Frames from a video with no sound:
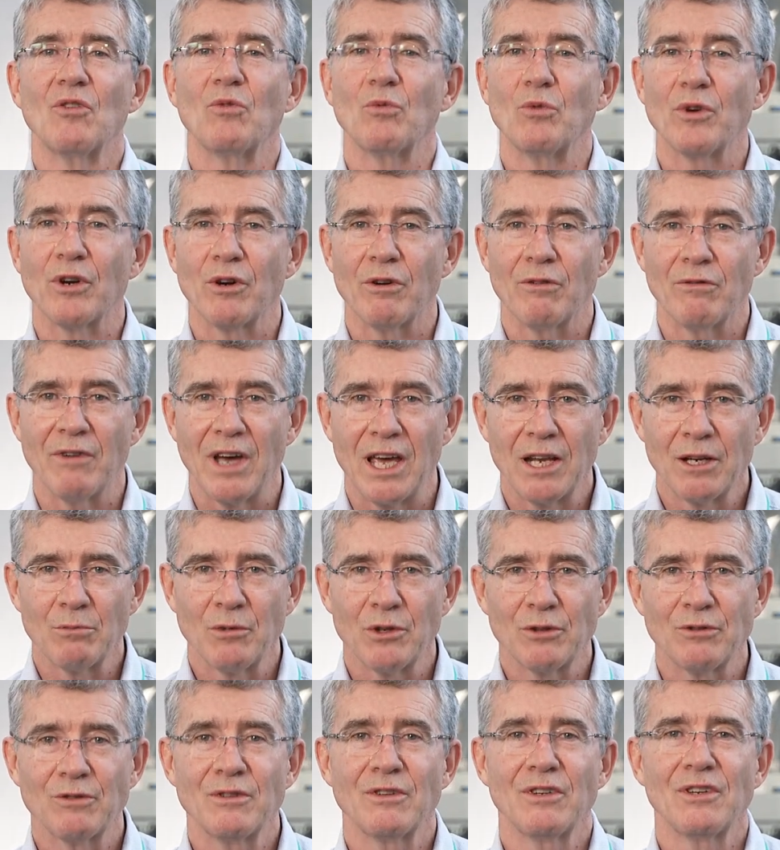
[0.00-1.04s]
we're
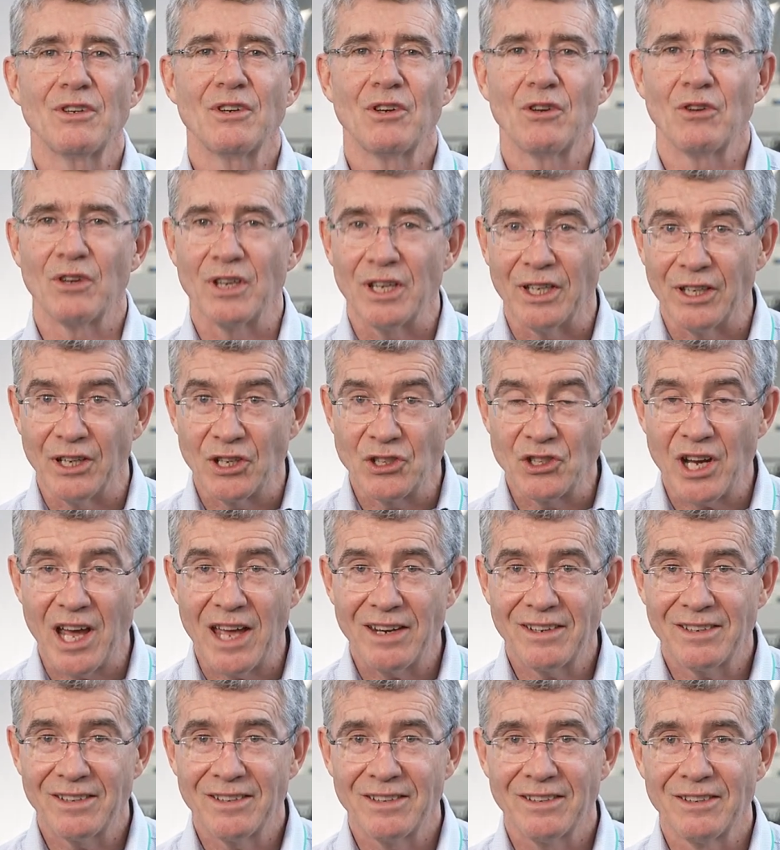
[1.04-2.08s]
available in a
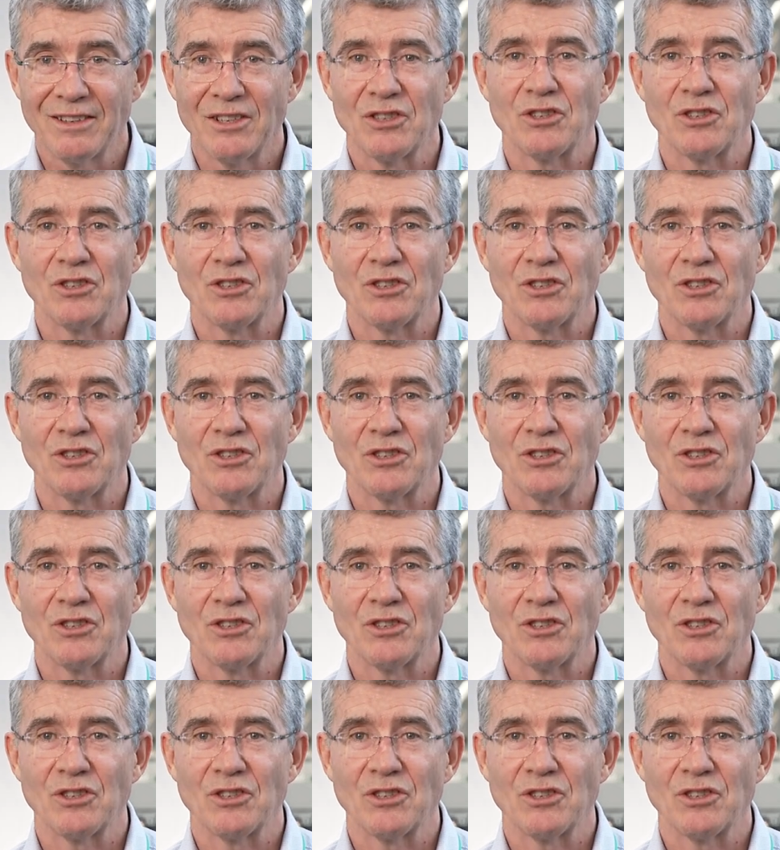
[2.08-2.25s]
chat